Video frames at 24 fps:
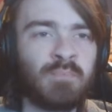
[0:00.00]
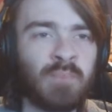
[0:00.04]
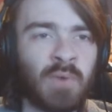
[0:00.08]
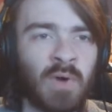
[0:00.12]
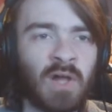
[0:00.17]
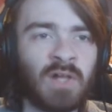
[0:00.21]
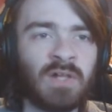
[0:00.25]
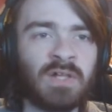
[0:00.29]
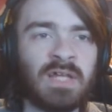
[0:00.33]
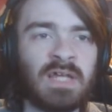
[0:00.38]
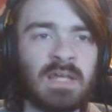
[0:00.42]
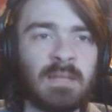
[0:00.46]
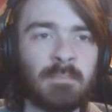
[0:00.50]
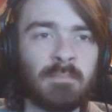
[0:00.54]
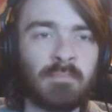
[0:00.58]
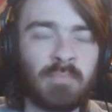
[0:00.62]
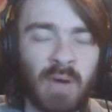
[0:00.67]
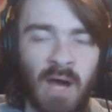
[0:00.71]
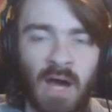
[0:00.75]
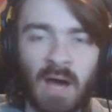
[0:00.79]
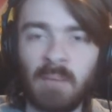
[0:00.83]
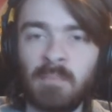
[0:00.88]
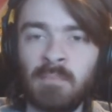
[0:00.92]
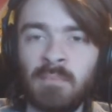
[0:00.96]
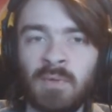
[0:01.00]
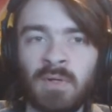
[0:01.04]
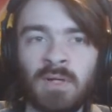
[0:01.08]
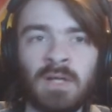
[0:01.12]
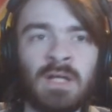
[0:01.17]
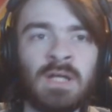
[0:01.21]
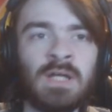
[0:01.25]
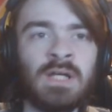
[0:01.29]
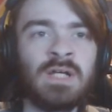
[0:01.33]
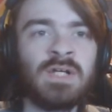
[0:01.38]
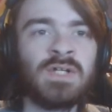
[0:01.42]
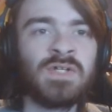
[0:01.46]
bulky Papa
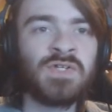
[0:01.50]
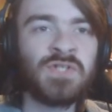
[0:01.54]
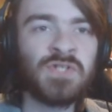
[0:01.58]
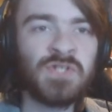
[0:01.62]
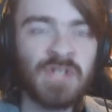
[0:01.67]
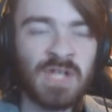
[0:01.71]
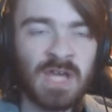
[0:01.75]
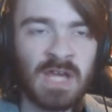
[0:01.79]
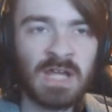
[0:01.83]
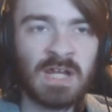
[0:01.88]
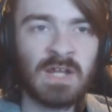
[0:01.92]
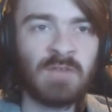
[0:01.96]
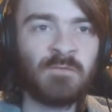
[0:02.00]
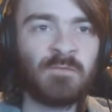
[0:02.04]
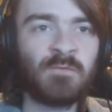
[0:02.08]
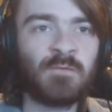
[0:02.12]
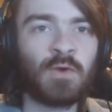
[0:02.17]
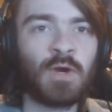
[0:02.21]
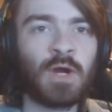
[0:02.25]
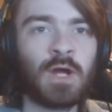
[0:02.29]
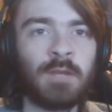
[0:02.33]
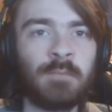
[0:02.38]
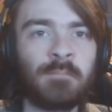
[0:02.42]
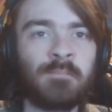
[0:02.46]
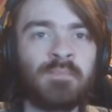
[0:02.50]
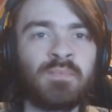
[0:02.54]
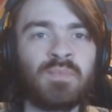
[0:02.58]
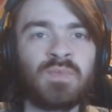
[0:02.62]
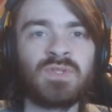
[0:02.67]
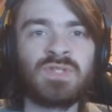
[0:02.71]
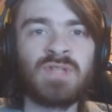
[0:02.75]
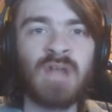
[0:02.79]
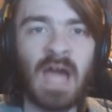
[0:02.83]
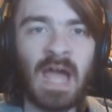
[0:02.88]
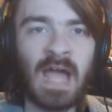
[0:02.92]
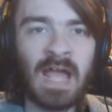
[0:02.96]
sitting in front
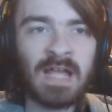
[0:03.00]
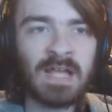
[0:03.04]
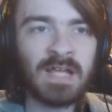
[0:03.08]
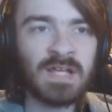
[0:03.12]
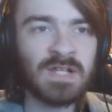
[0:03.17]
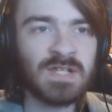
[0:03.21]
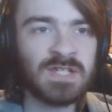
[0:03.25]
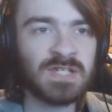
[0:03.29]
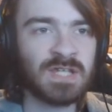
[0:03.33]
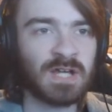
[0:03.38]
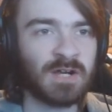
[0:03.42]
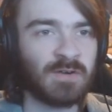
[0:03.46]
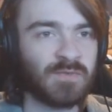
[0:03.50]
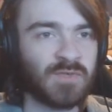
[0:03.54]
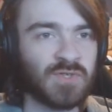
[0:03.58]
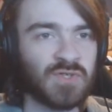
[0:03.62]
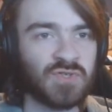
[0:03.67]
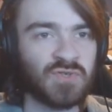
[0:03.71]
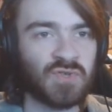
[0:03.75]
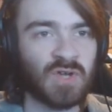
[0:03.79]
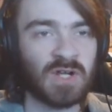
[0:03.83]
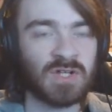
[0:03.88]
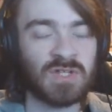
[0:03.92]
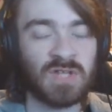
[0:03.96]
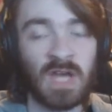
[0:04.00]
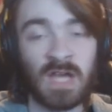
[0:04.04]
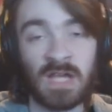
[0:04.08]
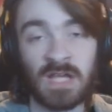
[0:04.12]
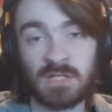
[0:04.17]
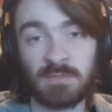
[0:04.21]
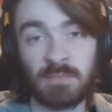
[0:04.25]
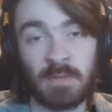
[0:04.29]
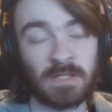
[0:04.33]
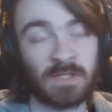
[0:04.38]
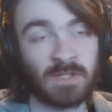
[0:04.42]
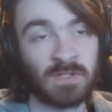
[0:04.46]
Tank and self-destructs. I
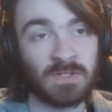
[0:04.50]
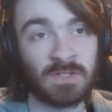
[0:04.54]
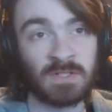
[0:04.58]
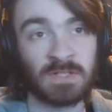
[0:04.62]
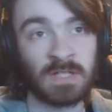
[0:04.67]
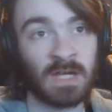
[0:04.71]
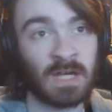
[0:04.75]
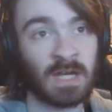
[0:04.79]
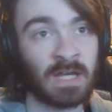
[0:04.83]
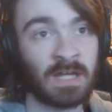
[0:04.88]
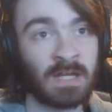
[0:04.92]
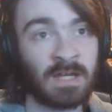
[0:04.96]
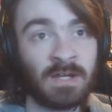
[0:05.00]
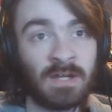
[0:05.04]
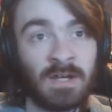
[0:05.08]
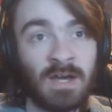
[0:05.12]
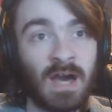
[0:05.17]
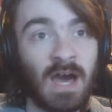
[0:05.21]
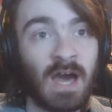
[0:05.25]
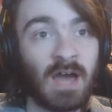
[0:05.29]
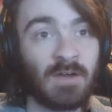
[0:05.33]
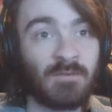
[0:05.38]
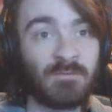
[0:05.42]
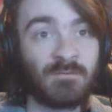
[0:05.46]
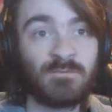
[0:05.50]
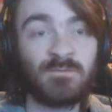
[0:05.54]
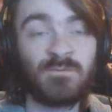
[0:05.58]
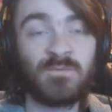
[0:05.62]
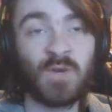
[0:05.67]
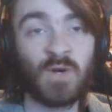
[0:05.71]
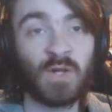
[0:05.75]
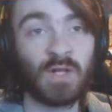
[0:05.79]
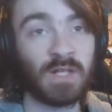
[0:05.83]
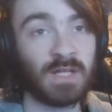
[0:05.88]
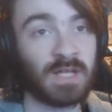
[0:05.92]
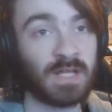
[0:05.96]
expected to die. I
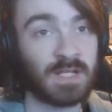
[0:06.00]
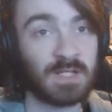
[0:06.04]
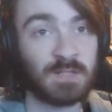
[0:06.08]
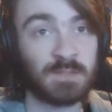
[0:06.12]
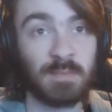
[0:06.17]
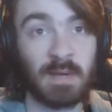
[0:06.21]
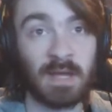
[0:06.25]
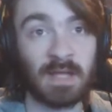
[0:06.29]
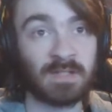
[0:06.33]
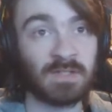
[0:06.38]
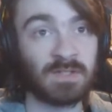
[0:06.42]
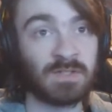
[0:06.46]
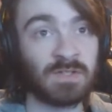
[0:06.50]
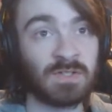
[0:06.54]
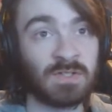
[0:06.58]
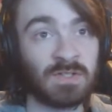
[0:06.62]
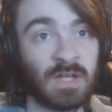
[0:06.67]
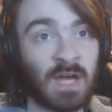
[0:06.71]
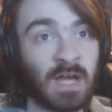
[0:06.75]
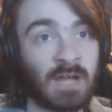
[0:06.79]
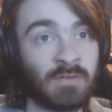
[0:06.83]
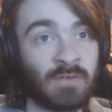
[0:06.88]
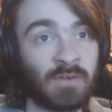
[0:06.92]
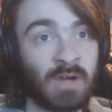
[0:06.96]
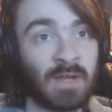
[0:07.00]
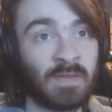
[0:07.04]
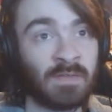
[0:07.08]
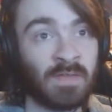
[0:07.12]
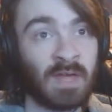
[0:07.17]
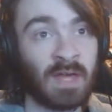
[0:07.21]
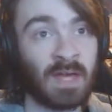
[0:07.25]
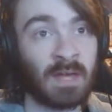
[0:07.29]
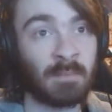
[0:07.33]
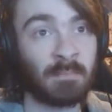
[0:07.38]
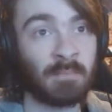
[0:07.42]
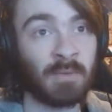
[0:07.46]
fully expected to die right
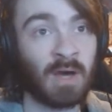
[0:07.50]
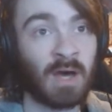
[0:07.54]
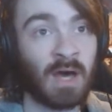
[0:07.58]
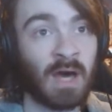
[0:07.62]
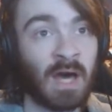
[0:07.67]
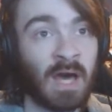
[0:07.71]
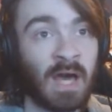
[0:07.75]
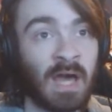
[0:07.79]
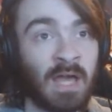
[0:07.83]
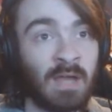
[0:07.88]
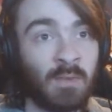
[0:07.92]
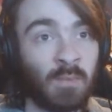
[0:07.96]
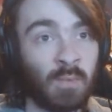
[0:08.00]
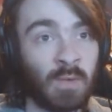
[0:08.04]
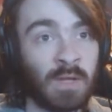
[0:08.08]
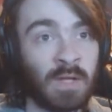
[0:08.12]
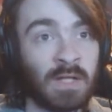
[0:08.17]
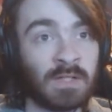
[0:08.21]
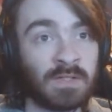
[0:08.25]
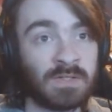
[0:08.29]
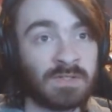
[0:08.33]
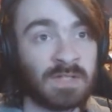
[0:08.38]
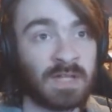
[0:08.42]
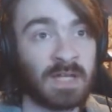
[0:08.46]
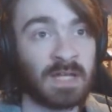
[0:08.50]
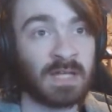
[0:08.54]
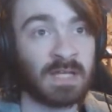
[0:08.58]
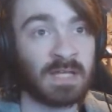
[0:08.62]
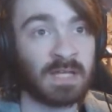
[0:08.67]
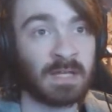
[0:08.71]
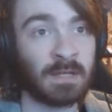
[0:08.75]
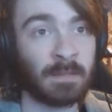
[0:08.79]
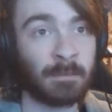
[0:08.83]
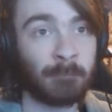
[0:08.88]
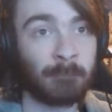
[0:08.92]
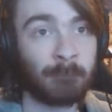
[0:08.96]
there, but I will take
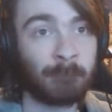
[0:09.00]
it.